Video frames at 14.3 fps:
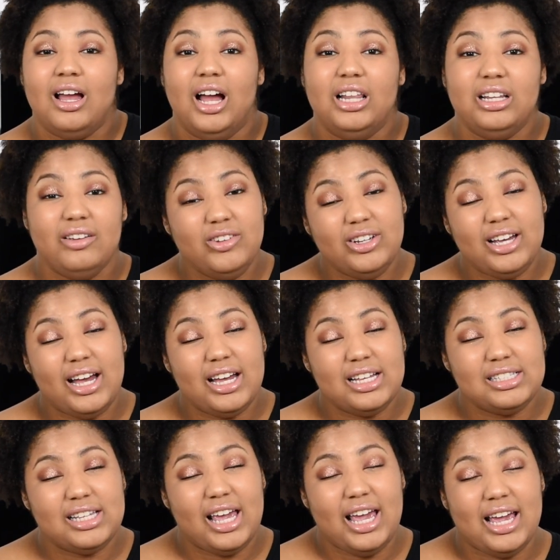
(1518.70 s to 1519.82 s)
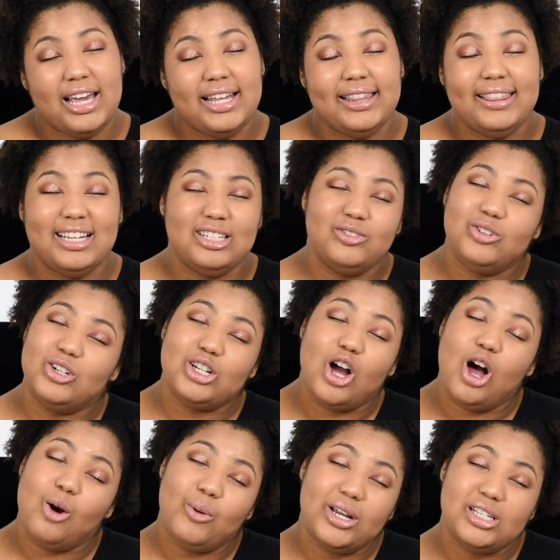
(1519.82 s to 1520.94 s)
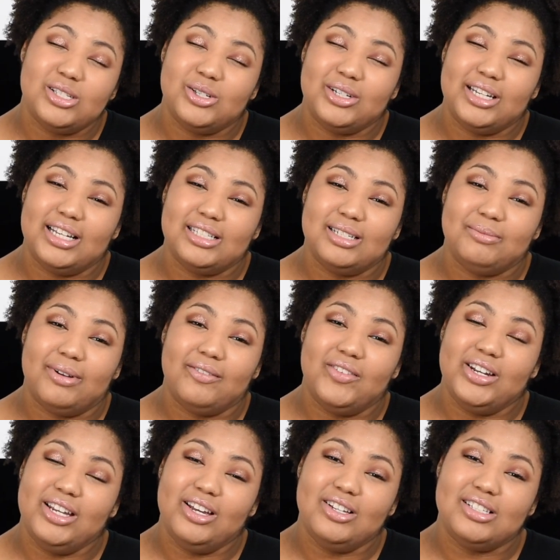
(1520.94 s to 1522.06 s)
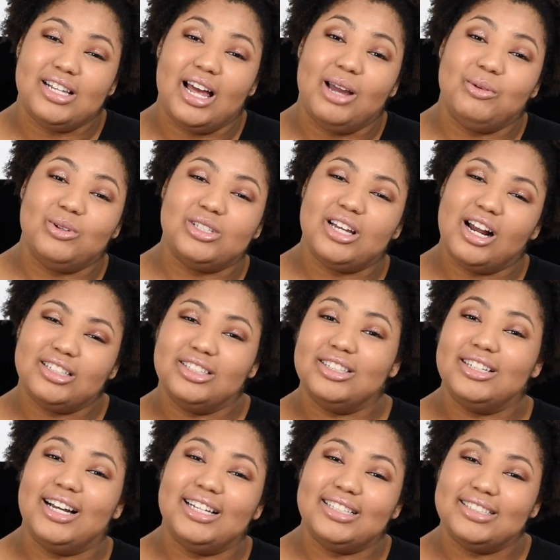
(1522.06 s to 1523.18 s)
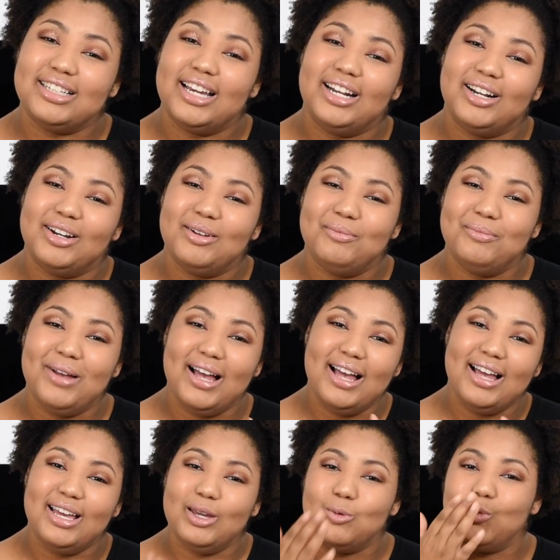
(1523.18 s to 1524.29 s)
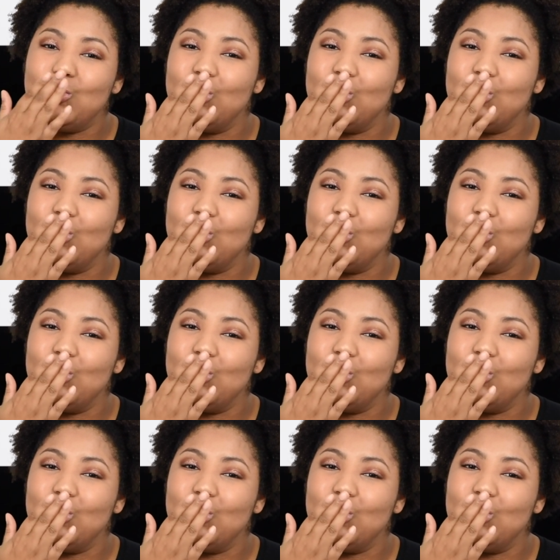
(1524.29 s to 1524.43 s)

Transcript: I love you guys, and thanks for always tuning into my videos. I will talk to you guys later. Bye.